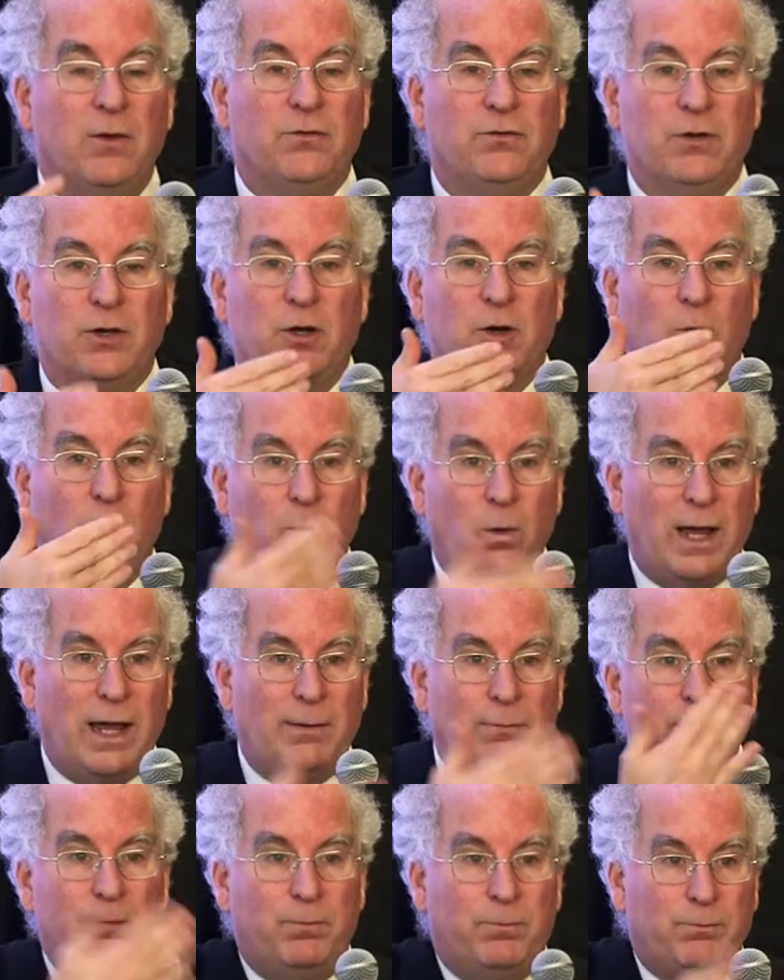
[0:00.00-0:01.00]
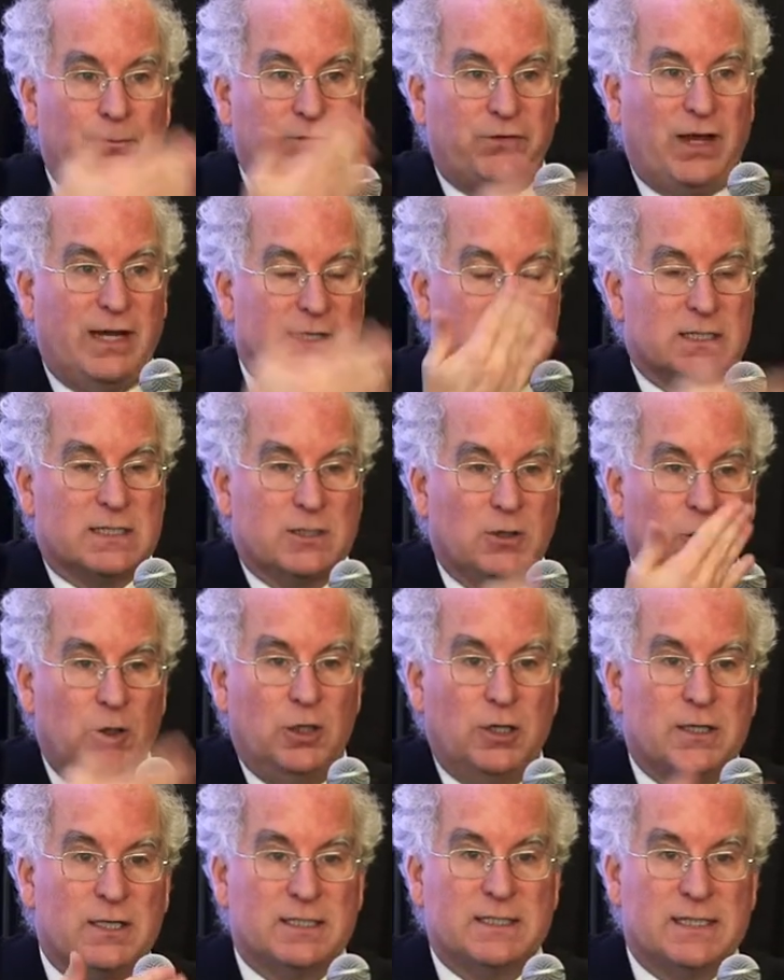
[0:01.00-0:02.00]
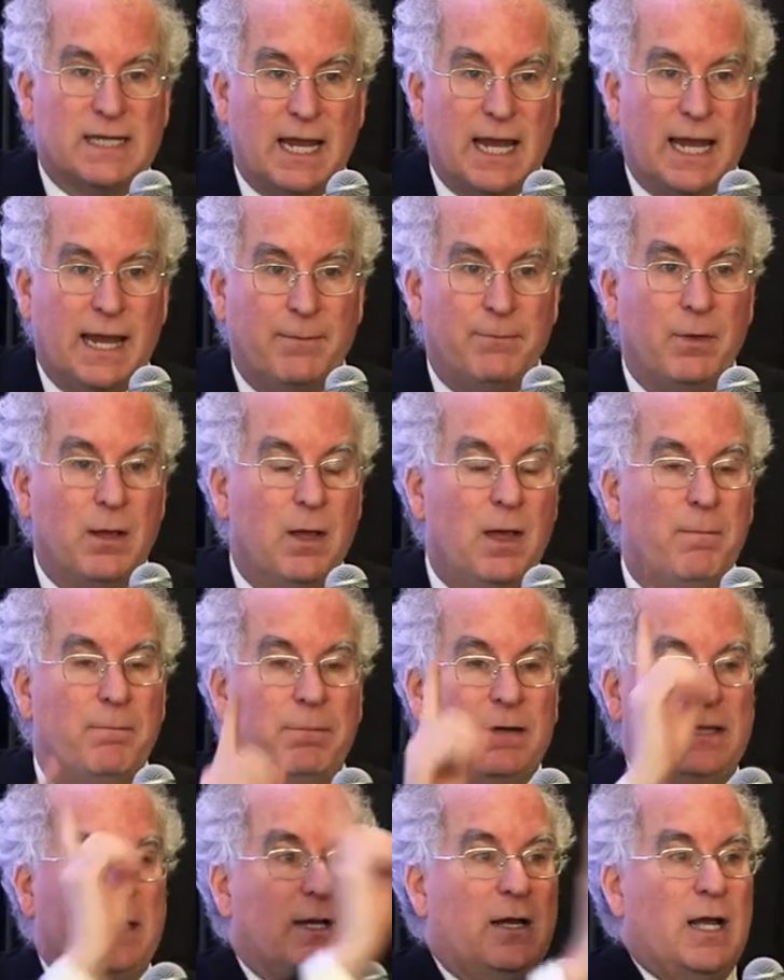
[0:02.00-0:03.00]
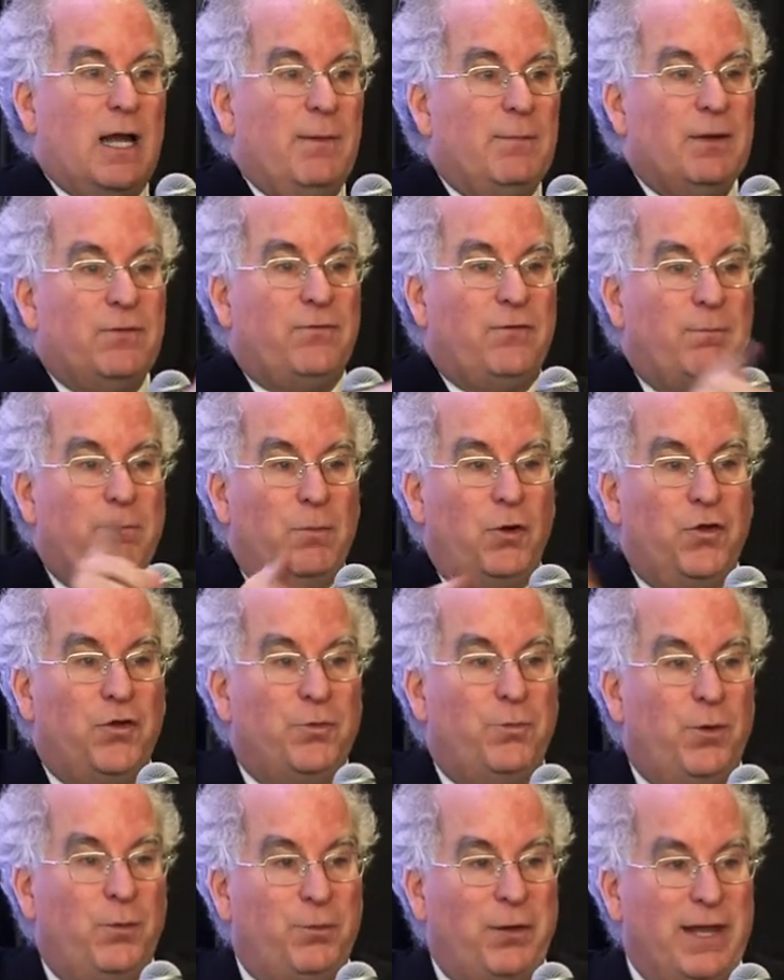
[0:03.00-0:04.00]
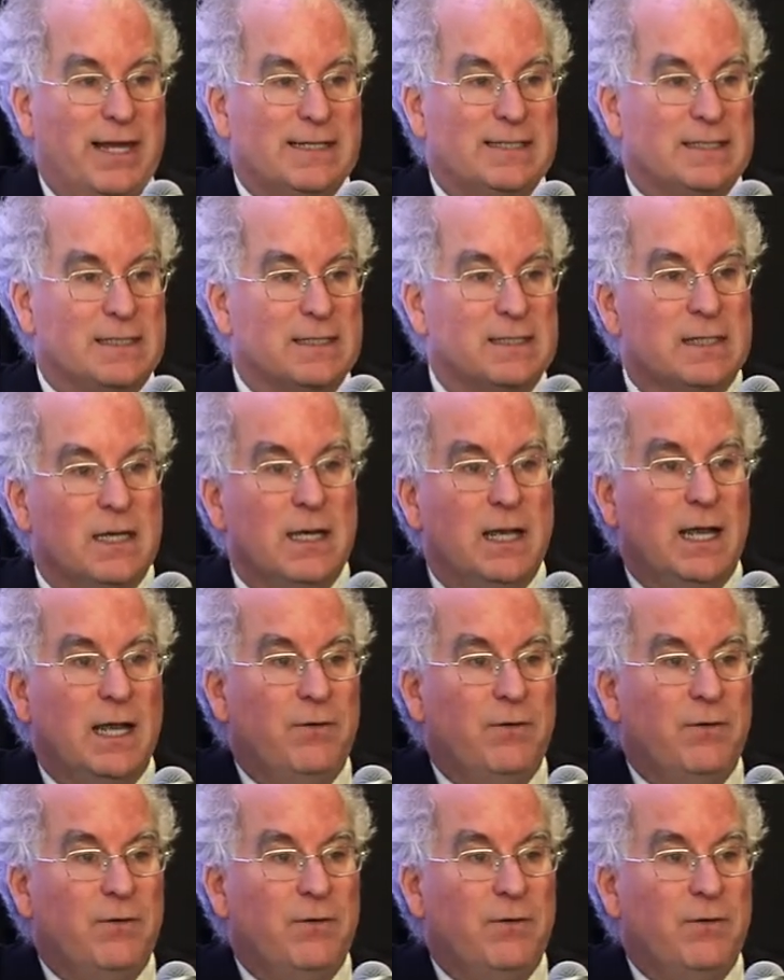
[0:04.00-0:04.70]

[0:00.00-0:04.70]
So your web sites still look the same, but they're coming from multiple places.